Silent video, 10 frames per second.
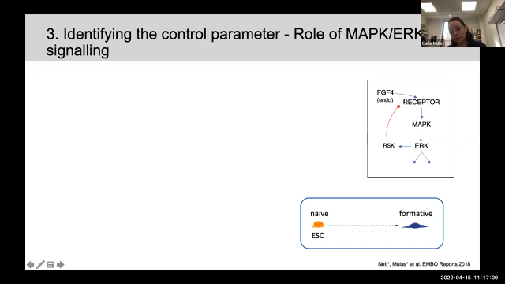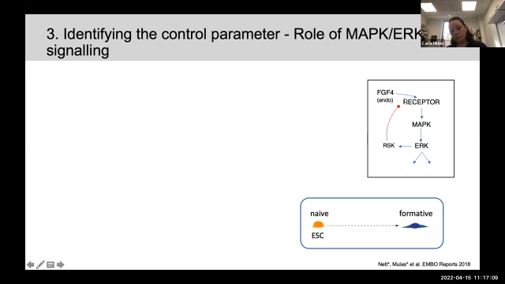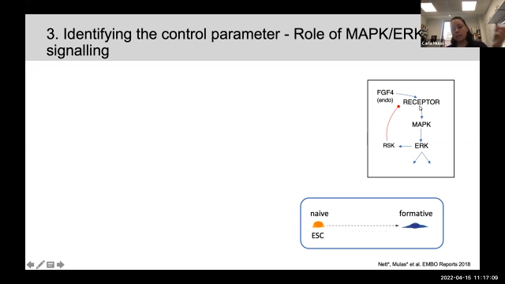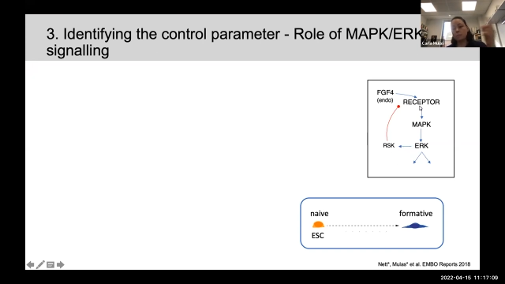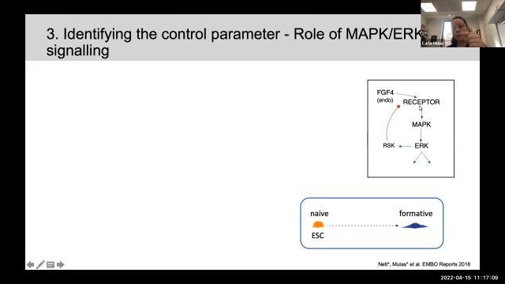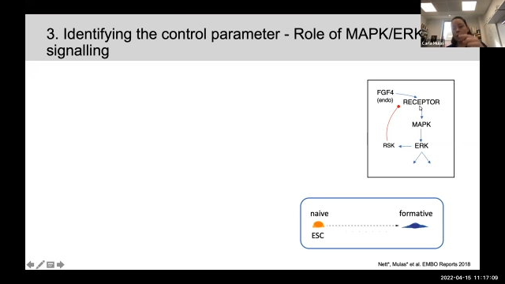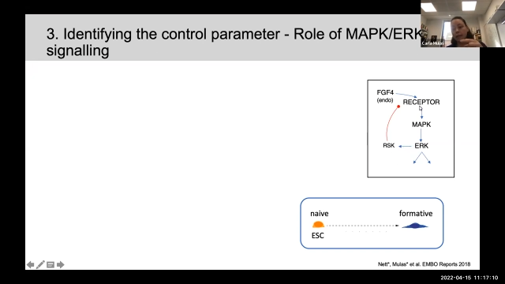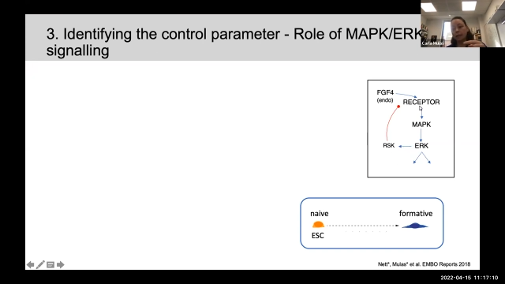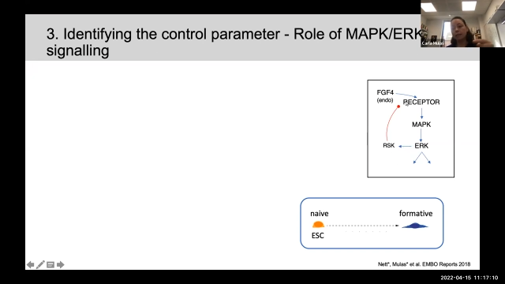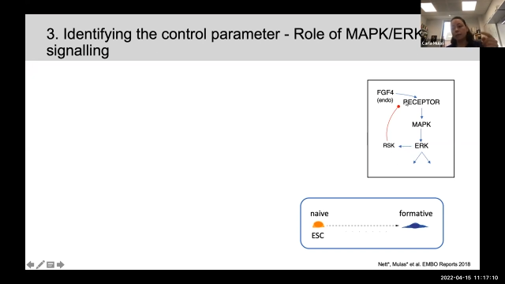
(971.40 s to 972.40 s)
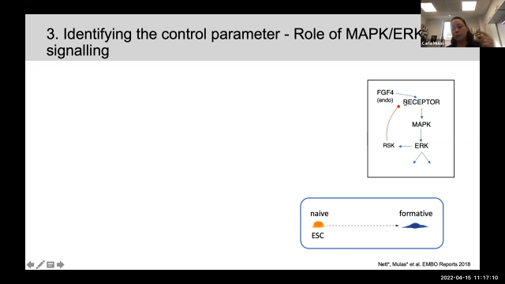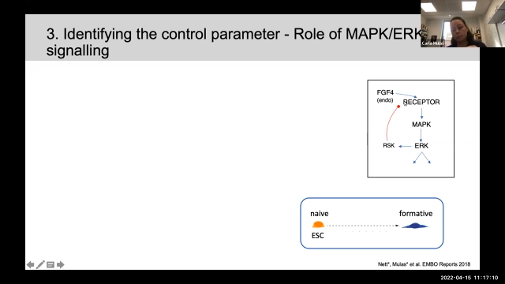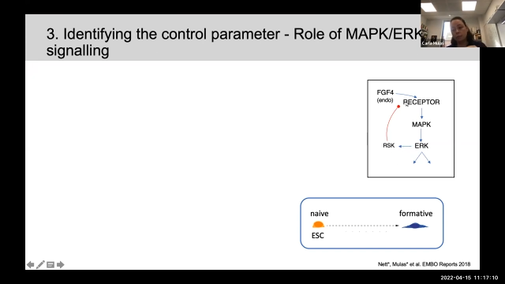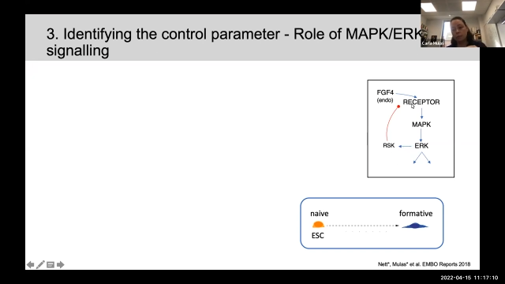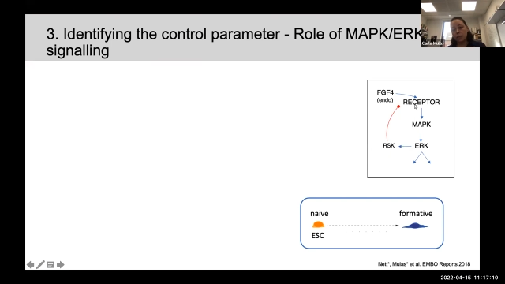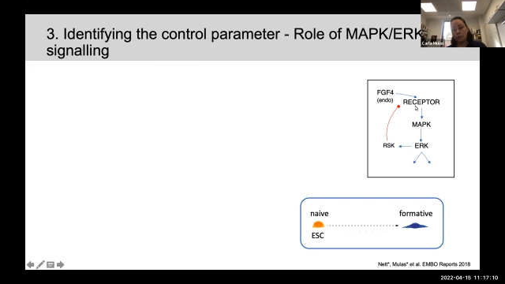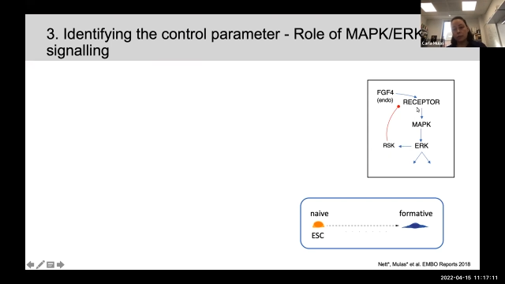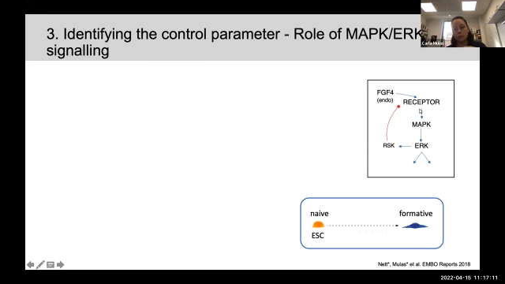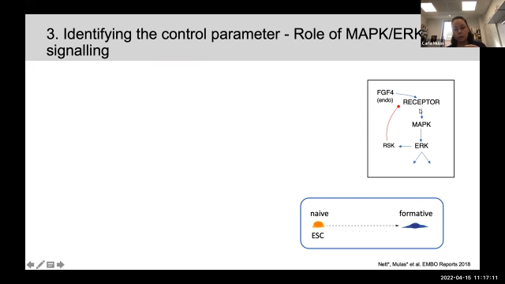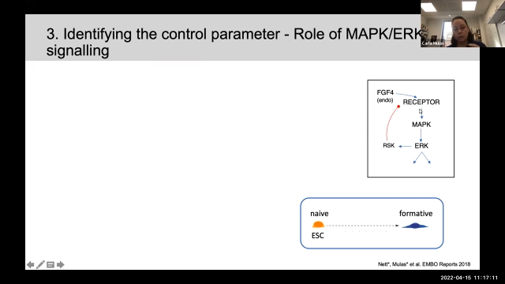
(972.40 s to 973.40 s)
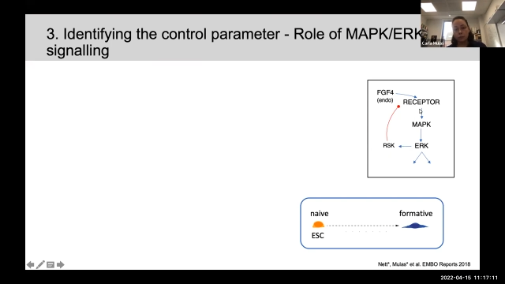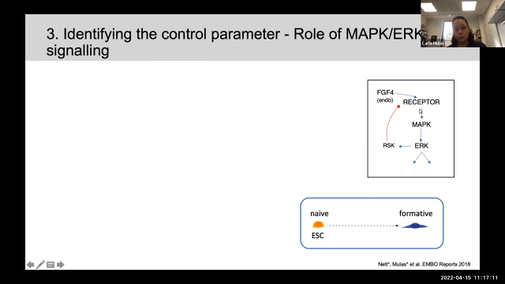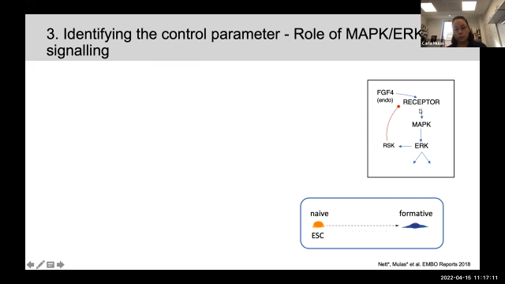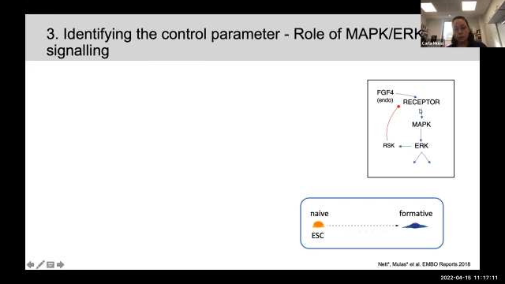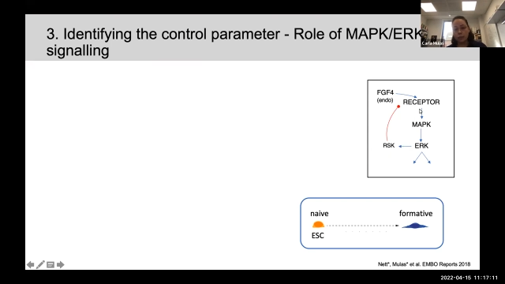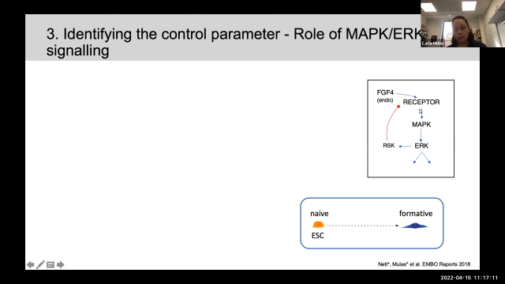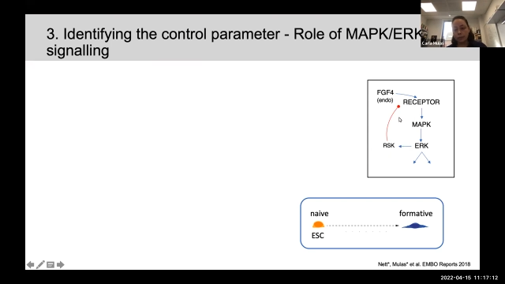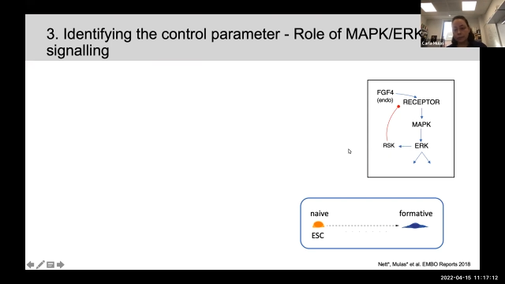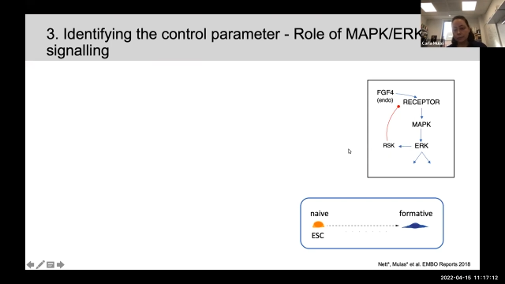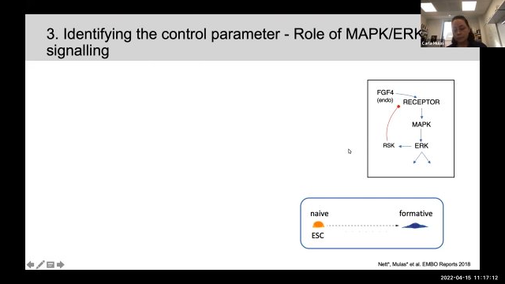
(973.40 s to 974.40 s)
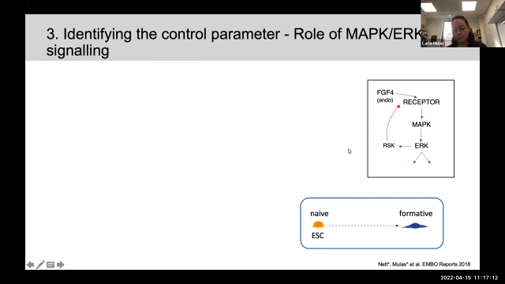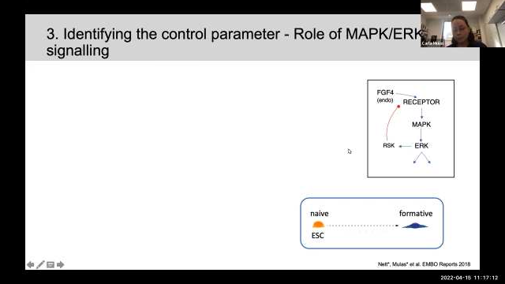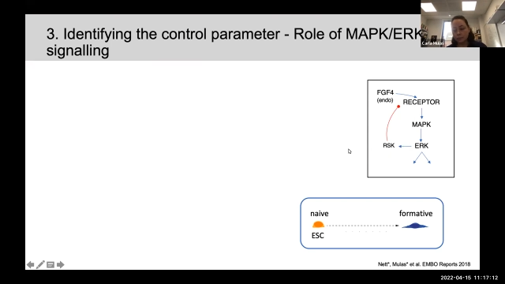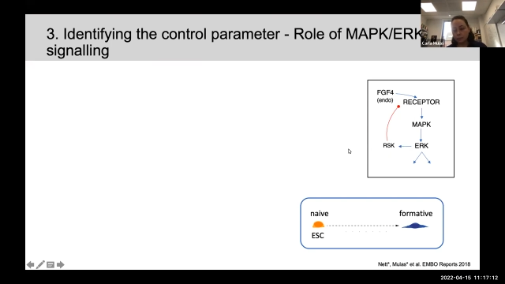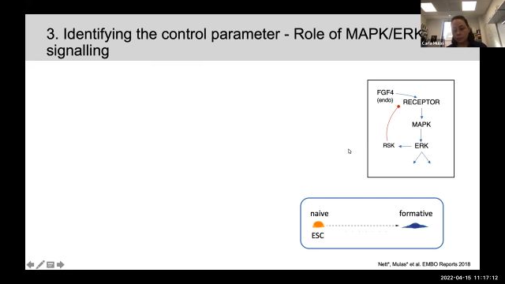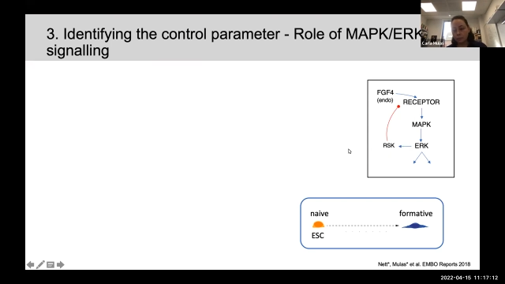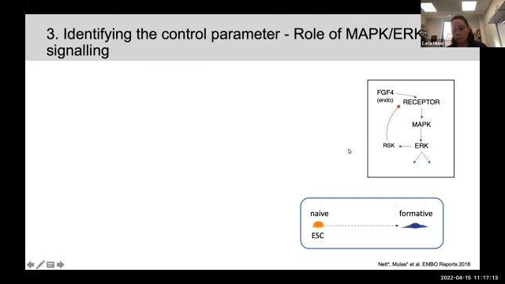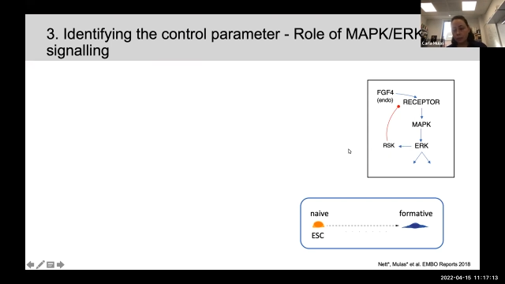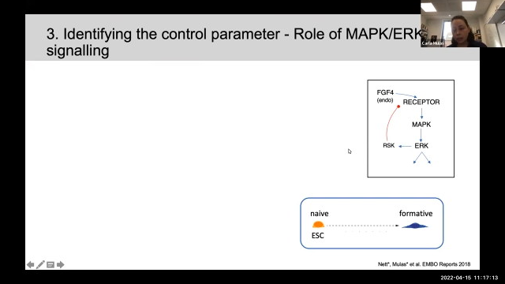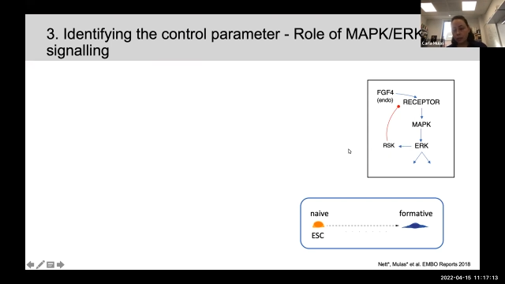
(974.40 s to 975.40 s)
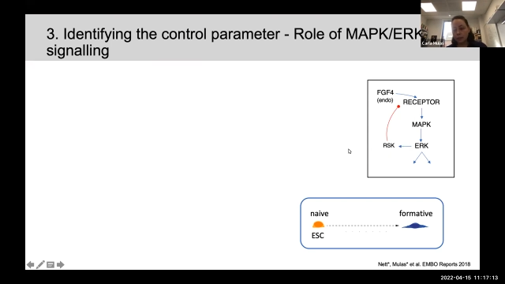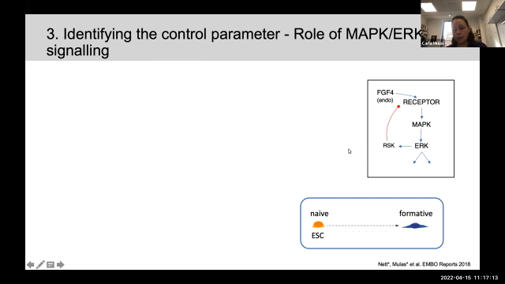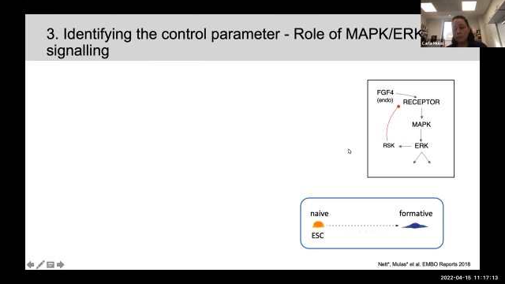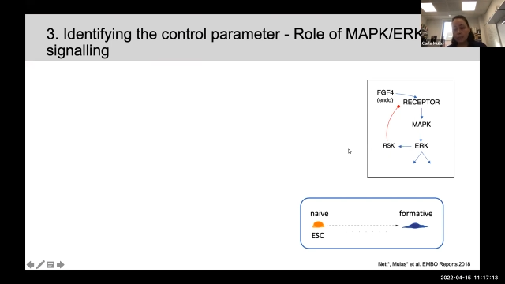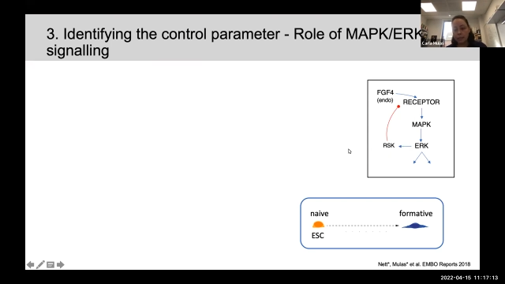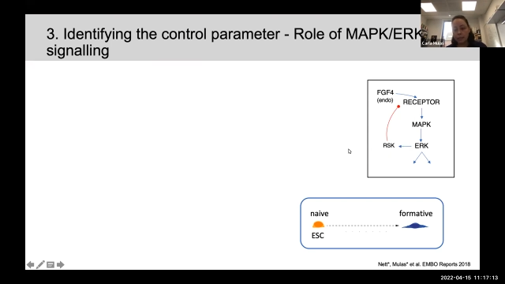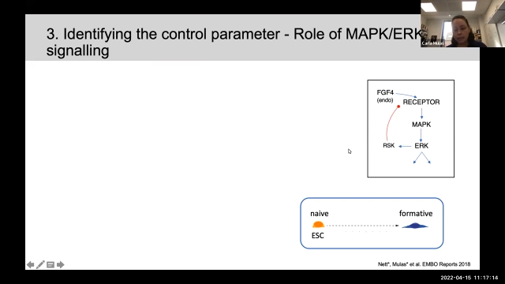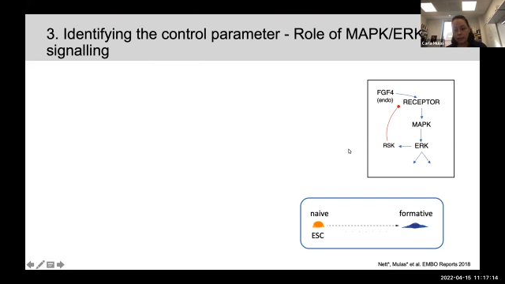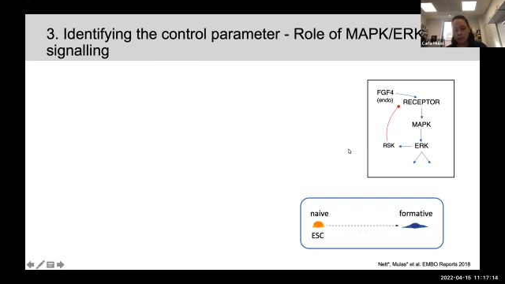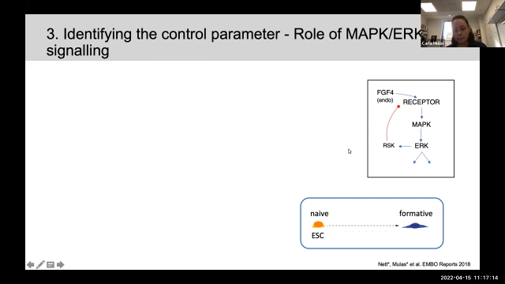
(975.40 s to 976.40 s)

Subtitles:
(no speaker visible)